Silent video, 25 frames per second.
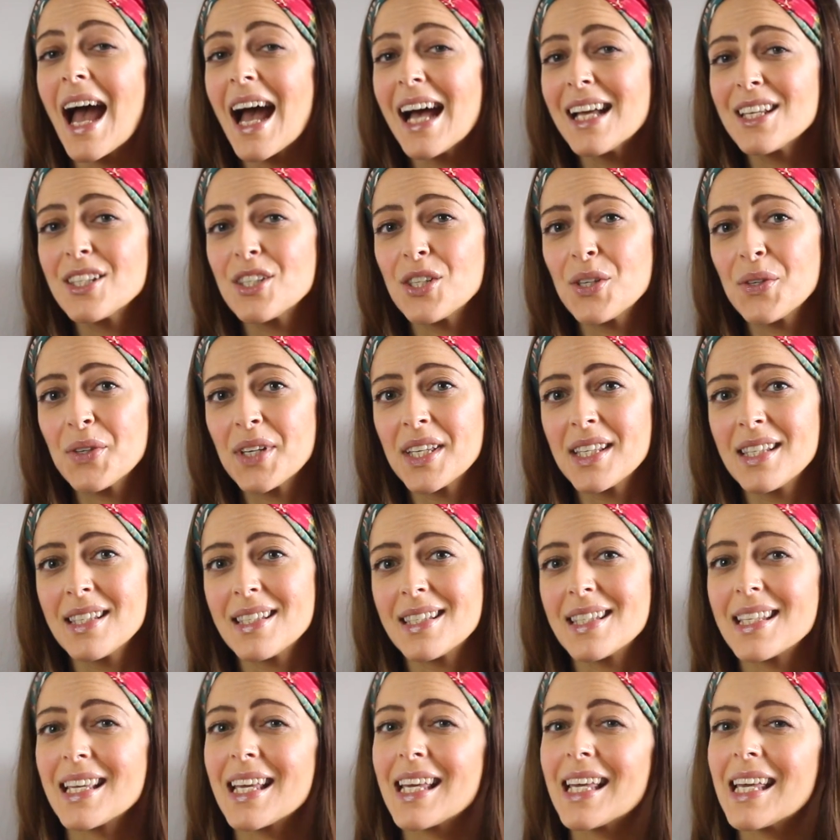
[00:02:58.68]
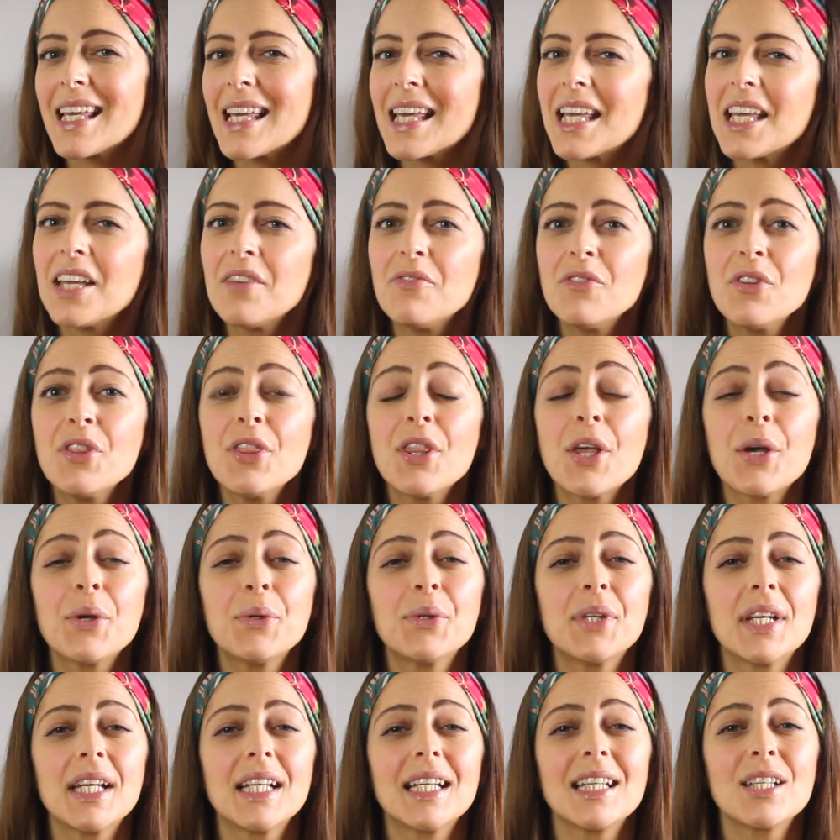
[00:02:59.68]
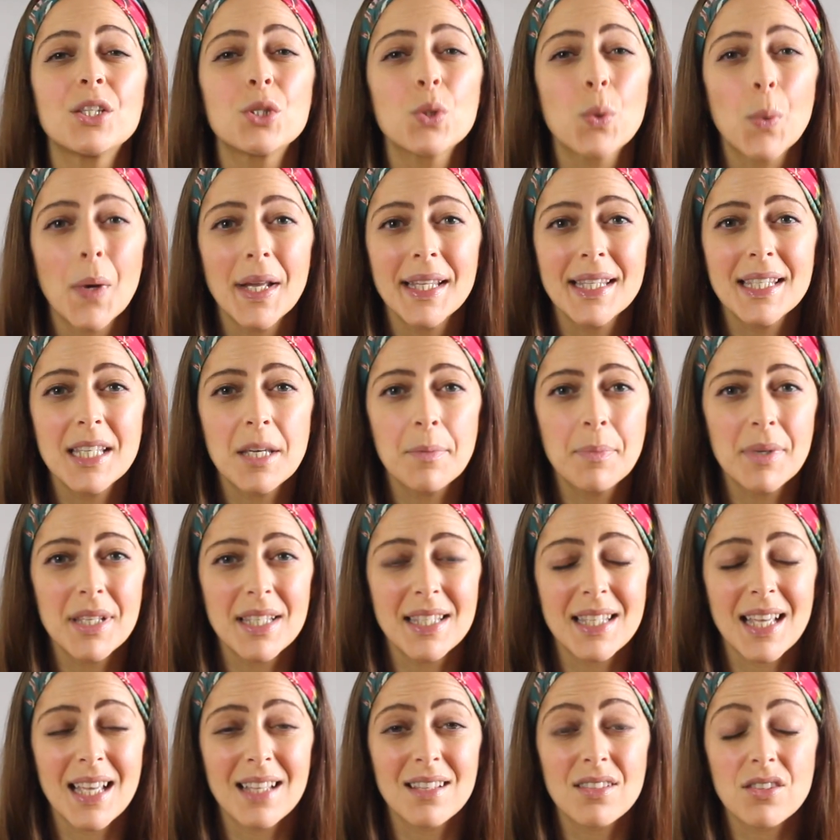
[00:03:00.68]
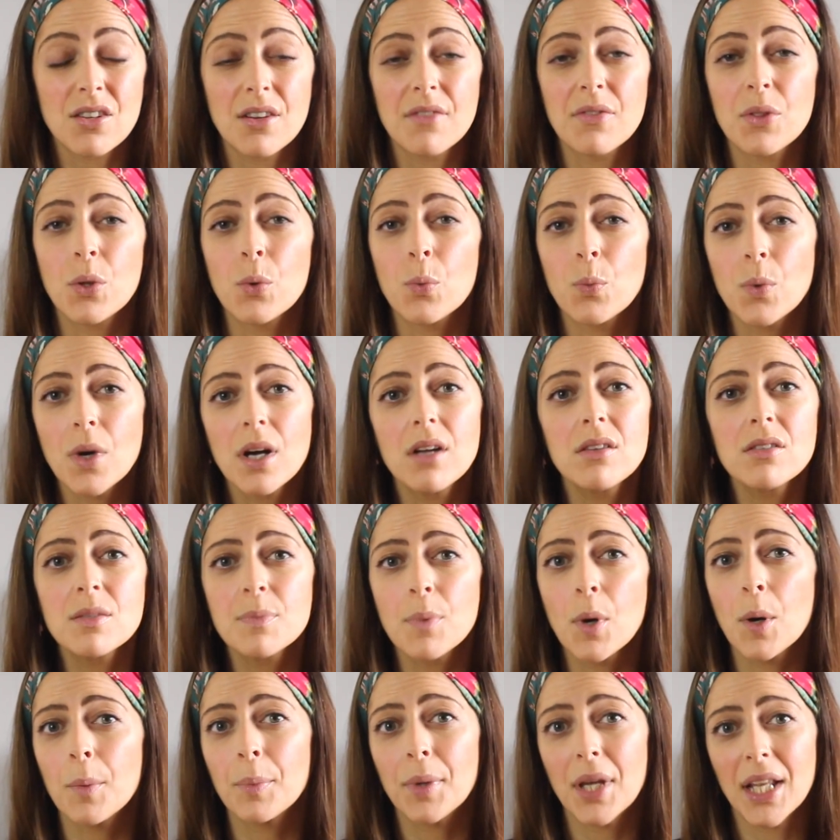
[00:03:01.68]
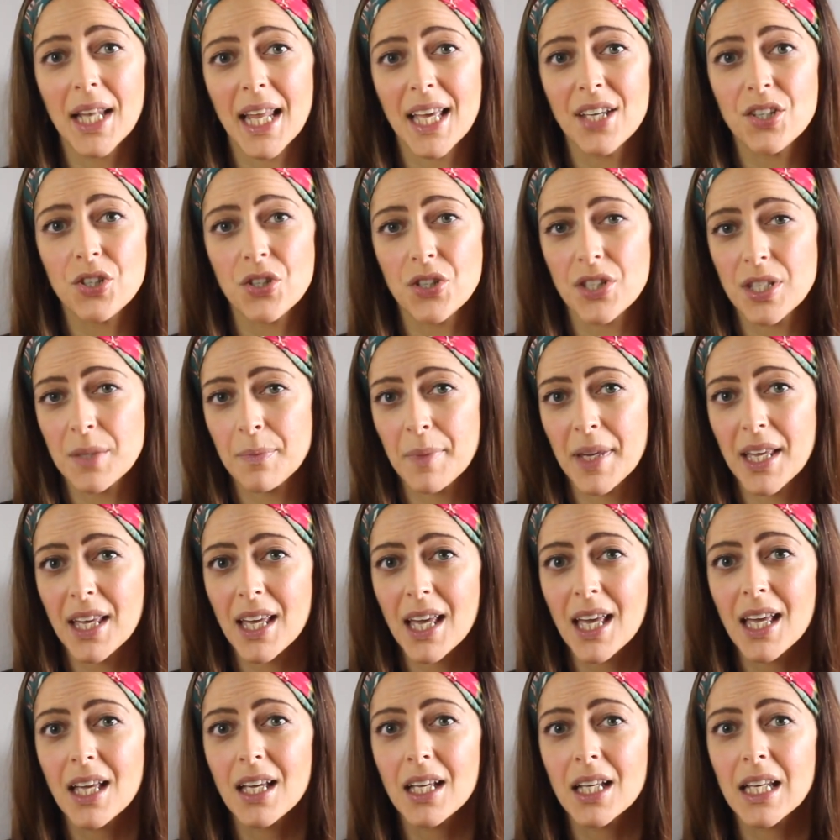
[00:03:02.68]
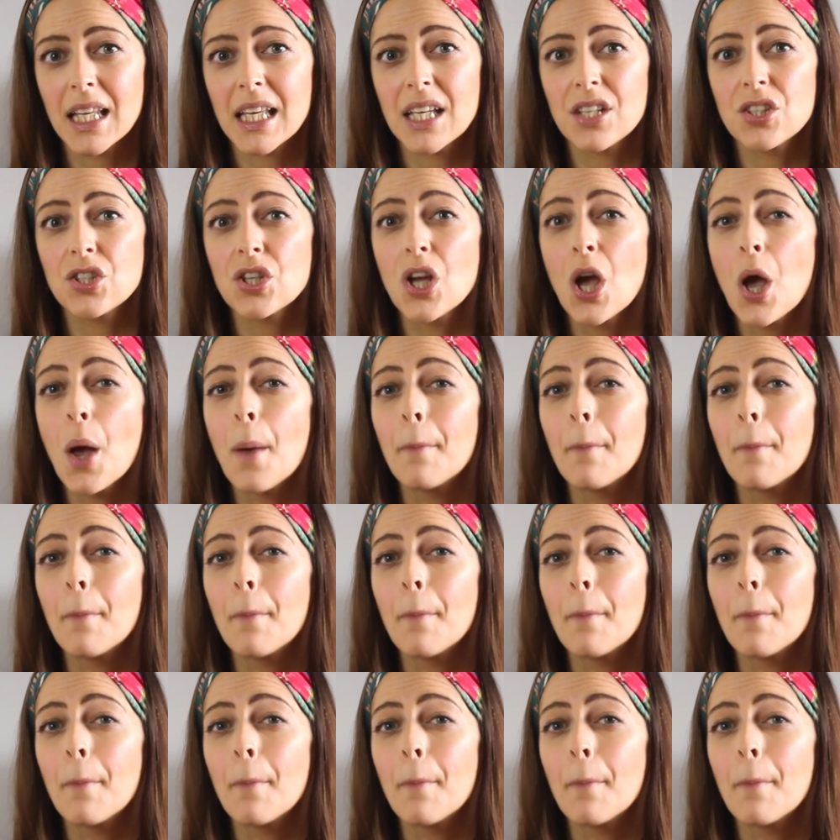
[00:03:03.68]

As you can see, even though nearly 20% of the world's population speak English,